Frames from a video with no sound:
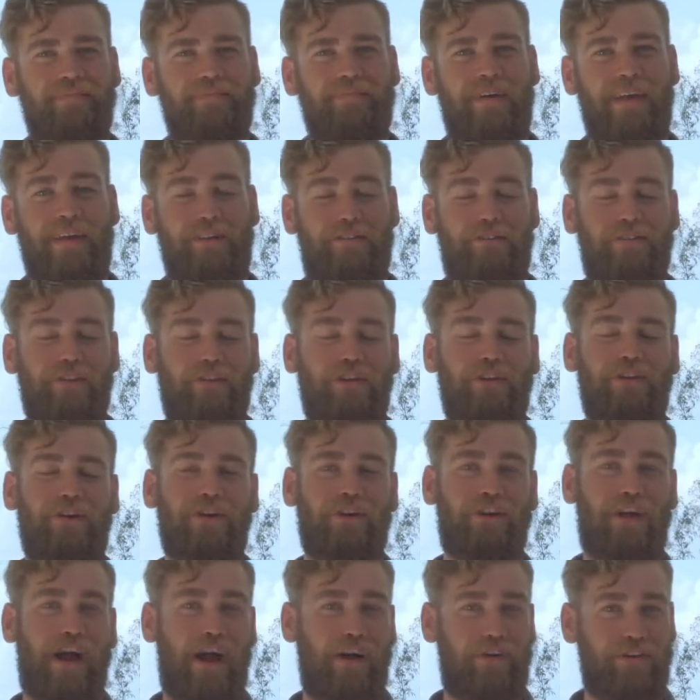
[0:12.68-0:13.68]
It took a lot
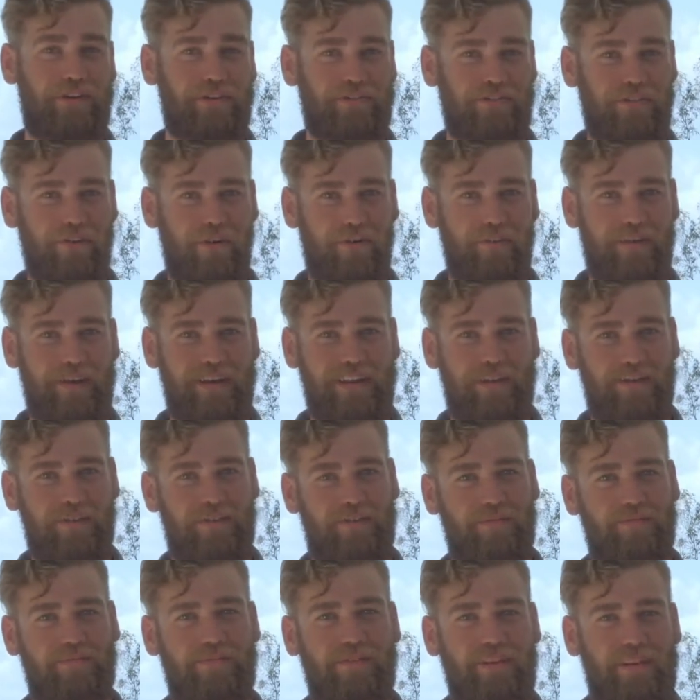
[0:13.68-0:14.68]
of courage for me. It
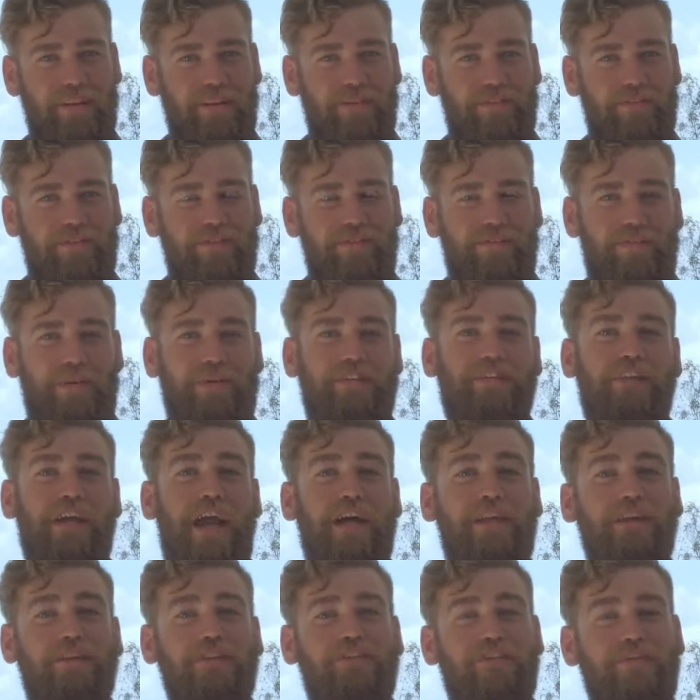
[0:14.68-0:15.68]
was a big
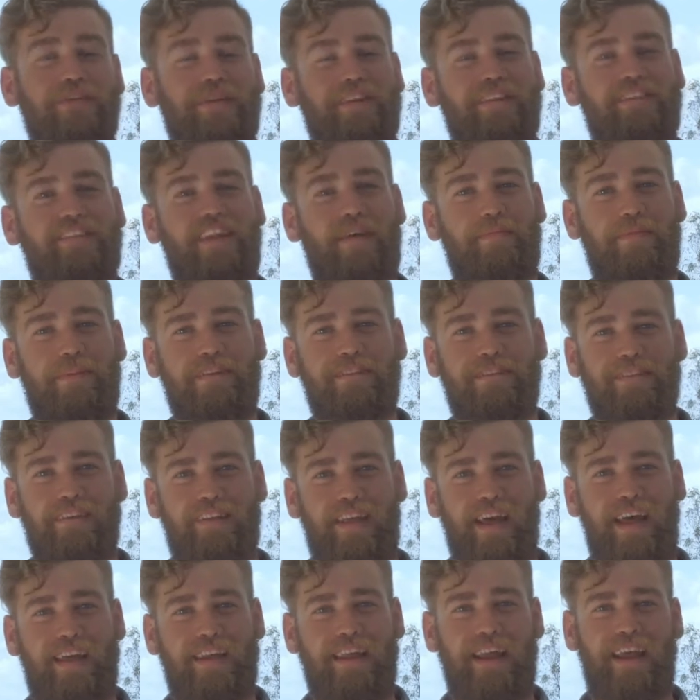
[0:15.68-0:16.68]
challenge for me to step into
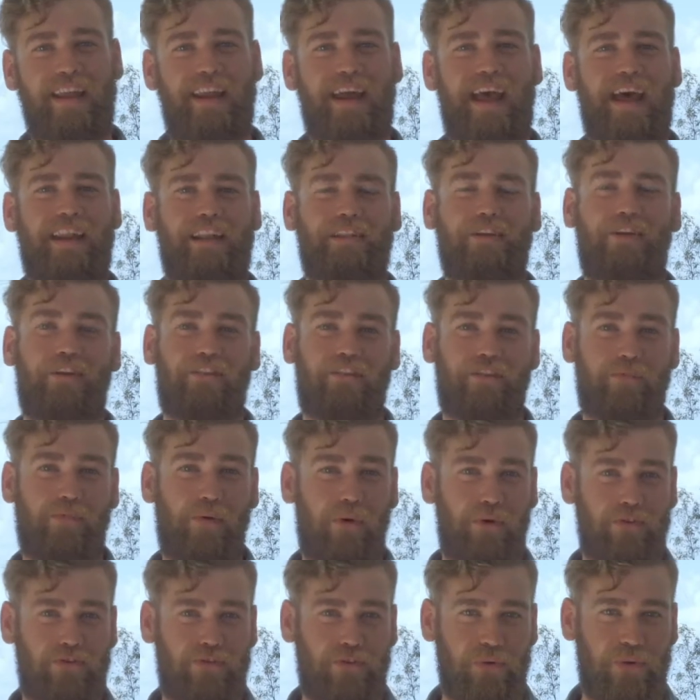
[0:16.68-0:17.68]
that, and I had a lot of
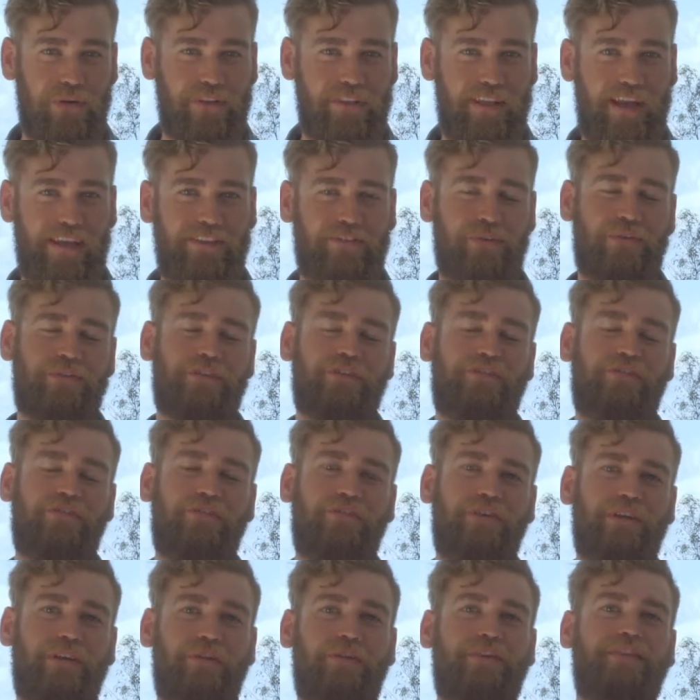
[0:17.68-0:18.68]
support doing that, so I just
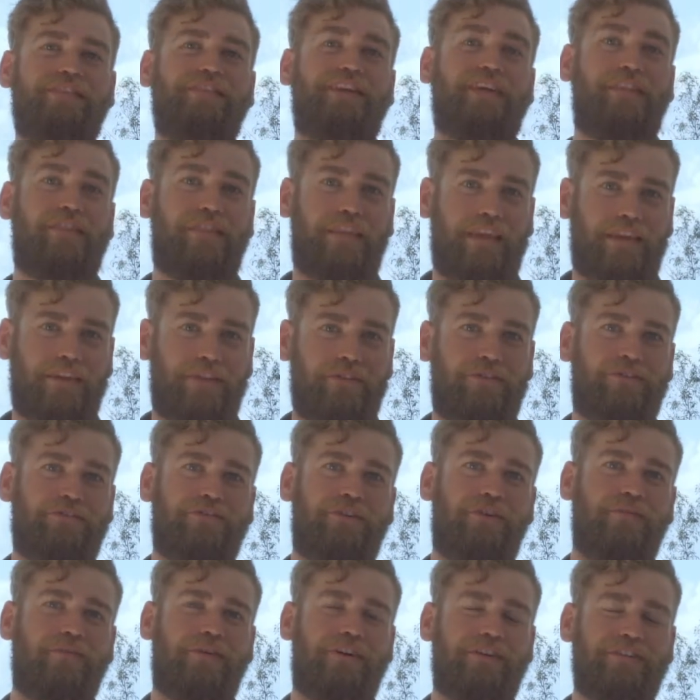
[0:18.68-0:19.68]
really want to say thank you
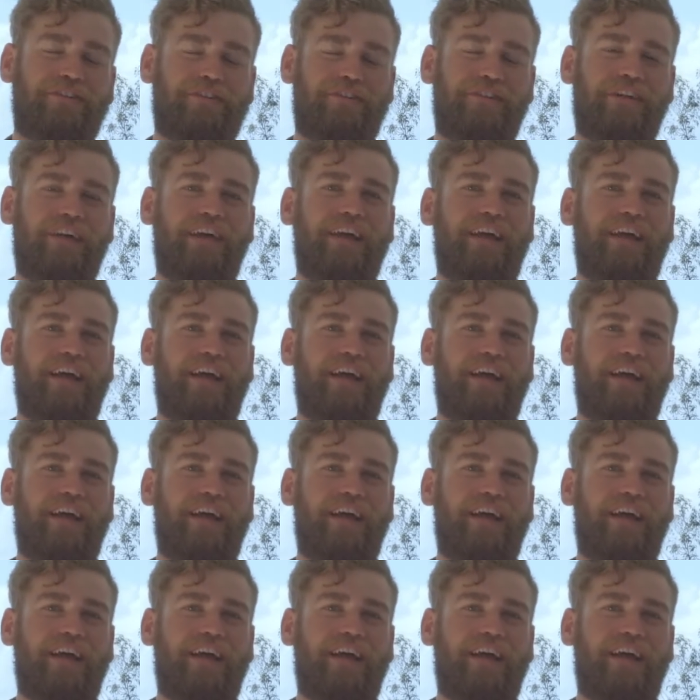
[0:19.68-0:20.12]
so much.